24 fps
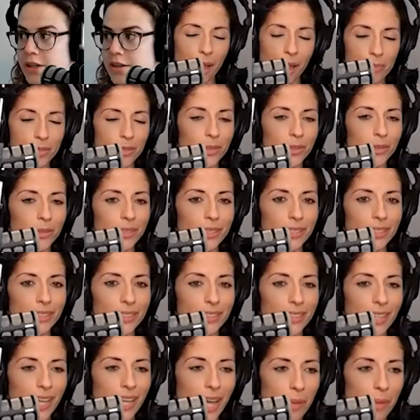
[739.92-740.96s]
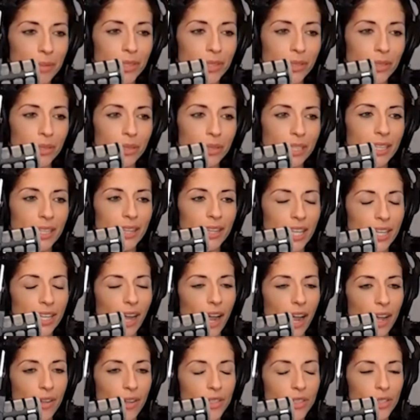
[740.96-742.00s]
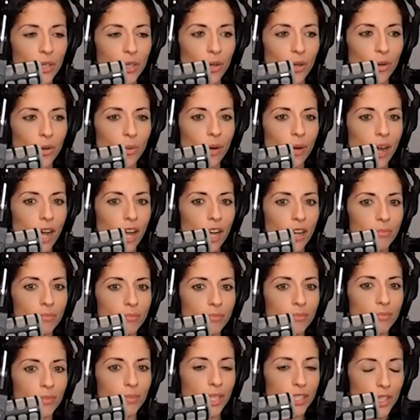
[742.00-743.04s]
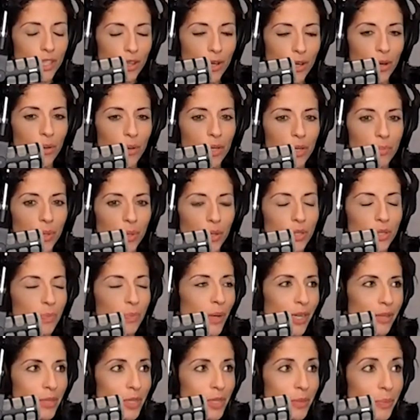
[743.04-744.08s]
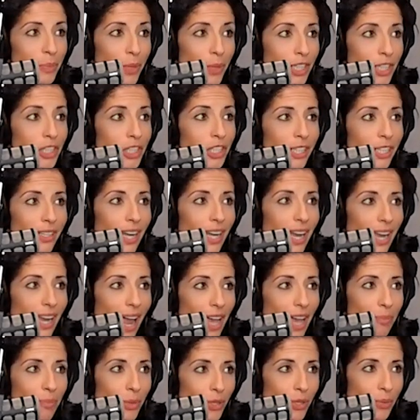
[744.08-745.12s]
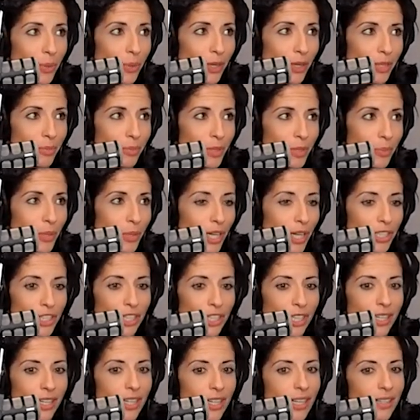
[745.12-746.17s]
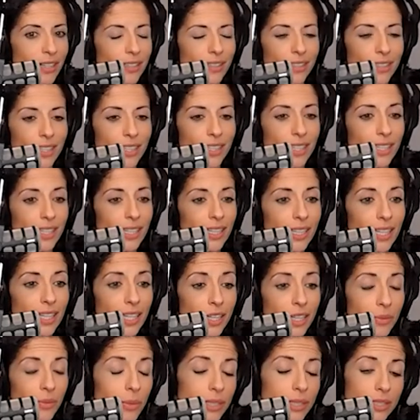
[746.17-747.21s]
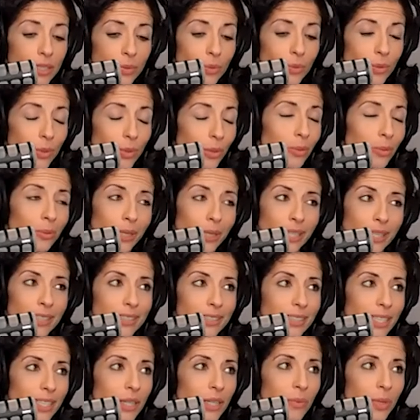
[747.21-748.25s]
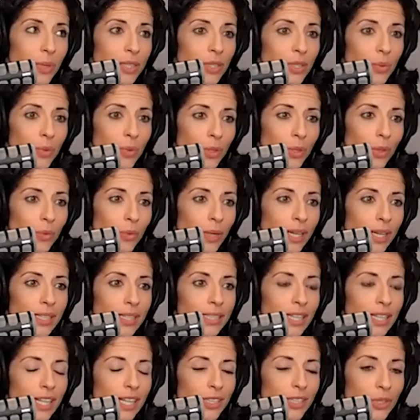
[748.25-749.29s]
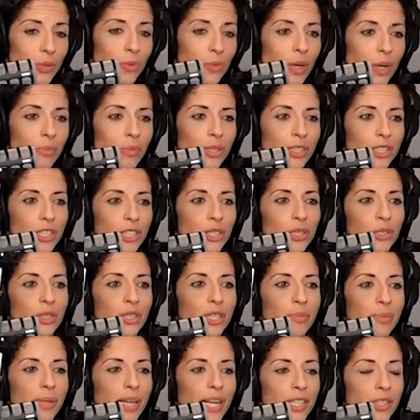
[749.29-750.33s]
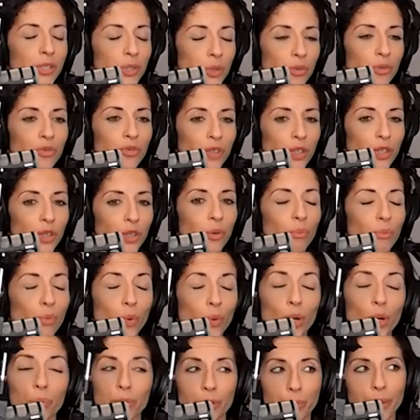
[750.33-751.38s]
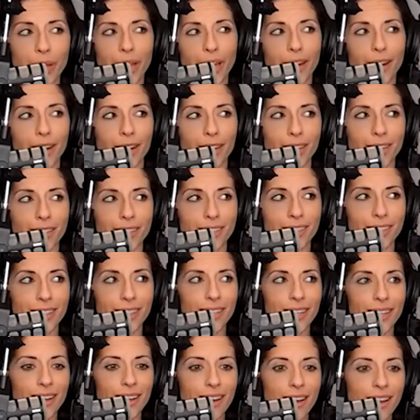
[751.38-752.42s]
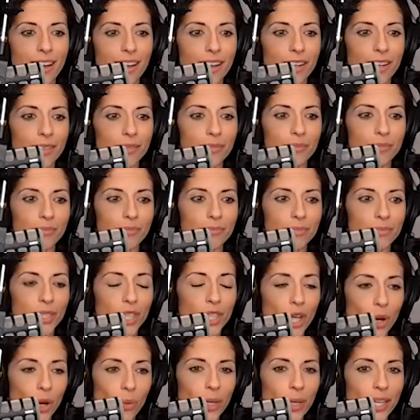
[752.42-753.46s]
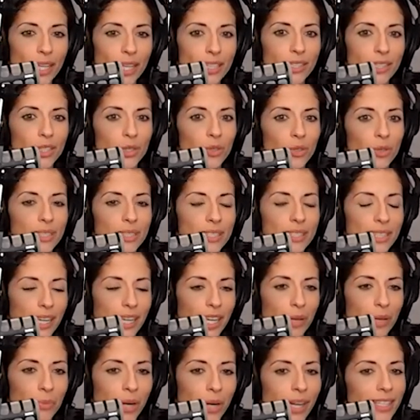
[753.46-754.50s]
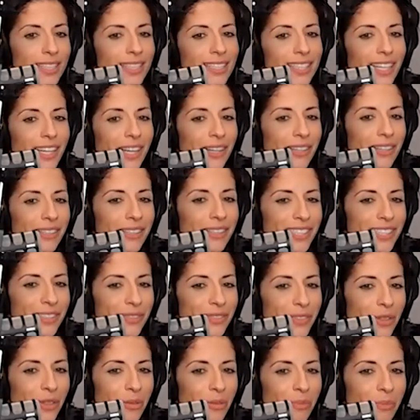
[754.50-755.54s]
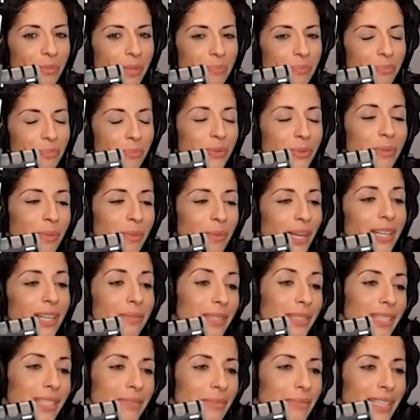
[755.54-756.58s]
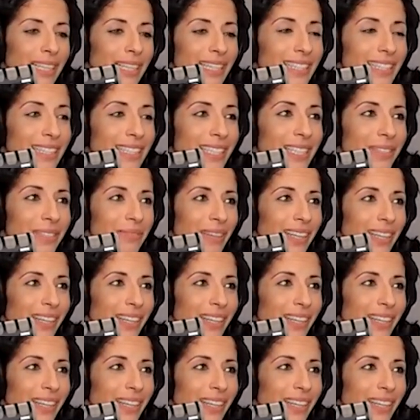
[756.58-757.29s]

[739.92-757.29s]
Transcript: Absolutely. Absolutely. And then I also, um, let's throw in postpartum depression. I had postpartum depression and it was a whirlwind. It was a whirlwind, and I do want more children, but I do feel more prepared um, going into a second pregnancy. I also feel m- prepared because Mackenzie is my